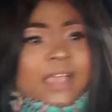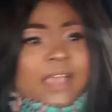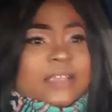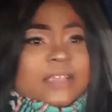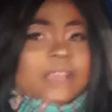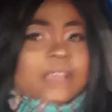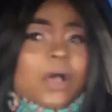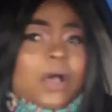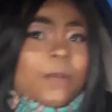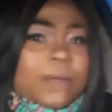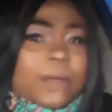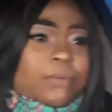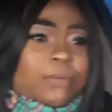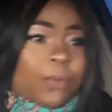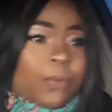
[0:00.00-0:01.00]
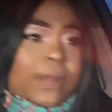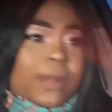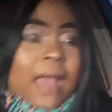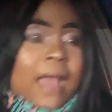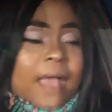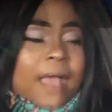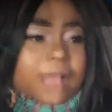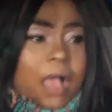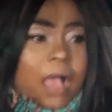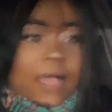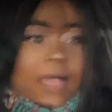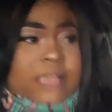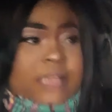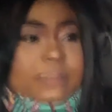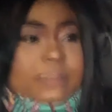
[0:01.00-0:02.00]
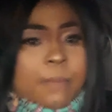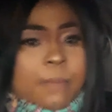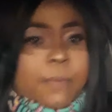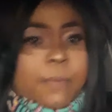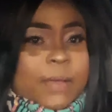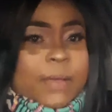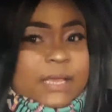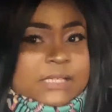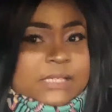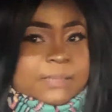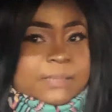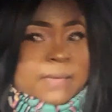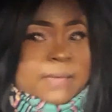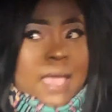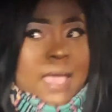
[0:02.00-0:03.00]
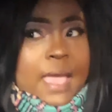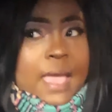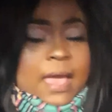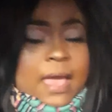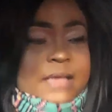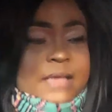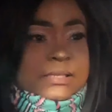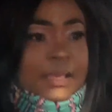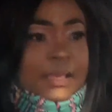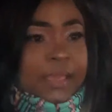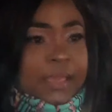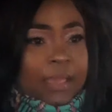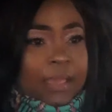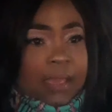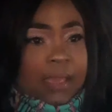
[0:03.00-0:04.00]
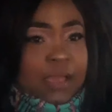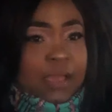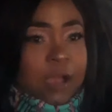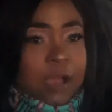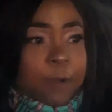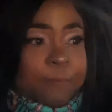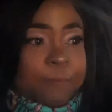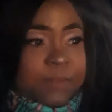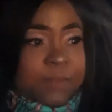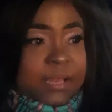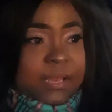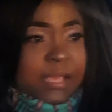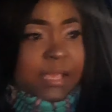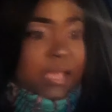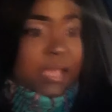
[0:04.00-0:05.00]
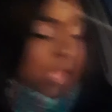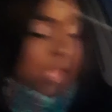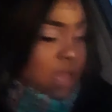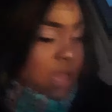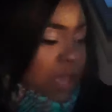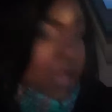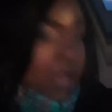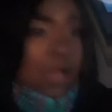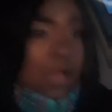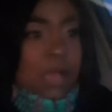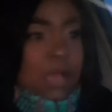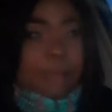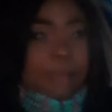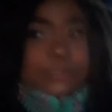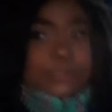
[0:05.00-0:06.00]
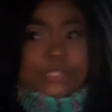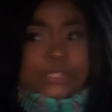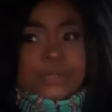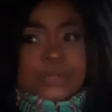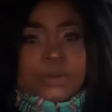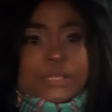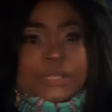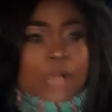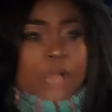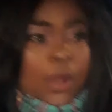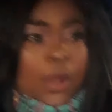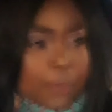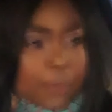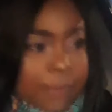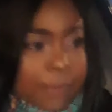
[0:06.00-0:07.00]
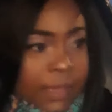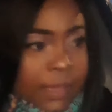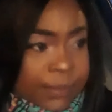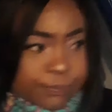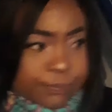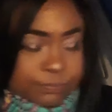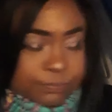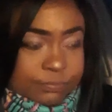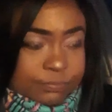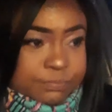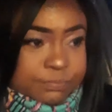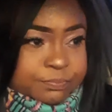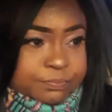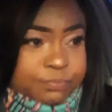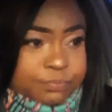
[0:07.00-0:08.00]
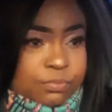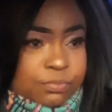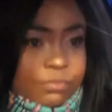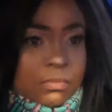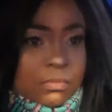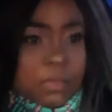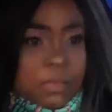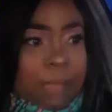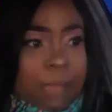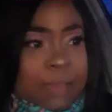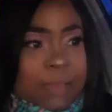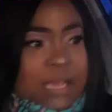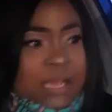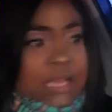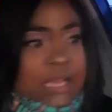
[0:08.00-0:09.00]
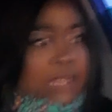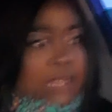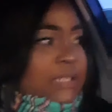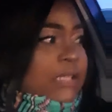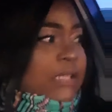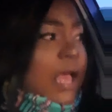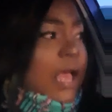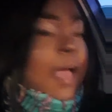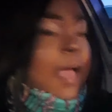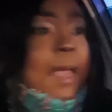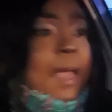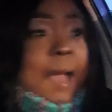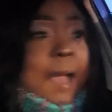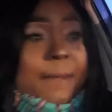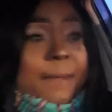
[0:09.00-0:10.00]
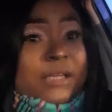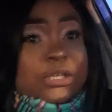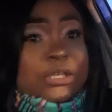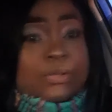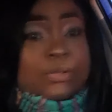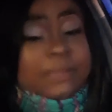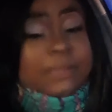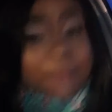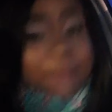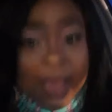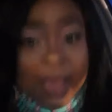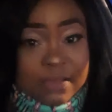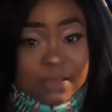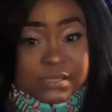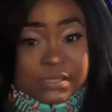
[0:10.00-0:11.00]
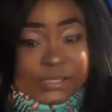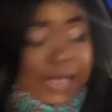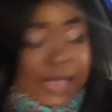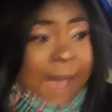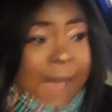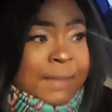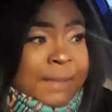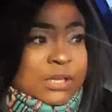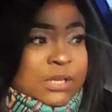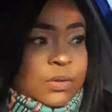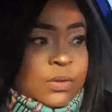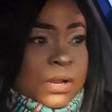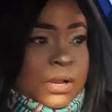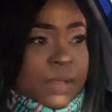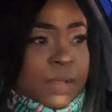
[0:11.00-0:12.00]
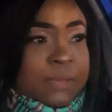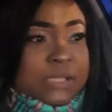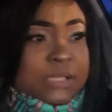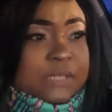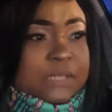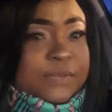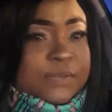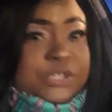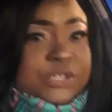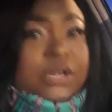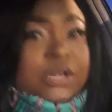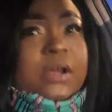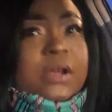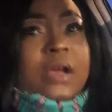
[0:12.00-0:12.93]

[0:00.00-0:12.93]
So what I'm doing now, y'all, is I'm on my way to get some gas, and hopefully the store is open, because I'm about to do something else. I'm about to do another business venture.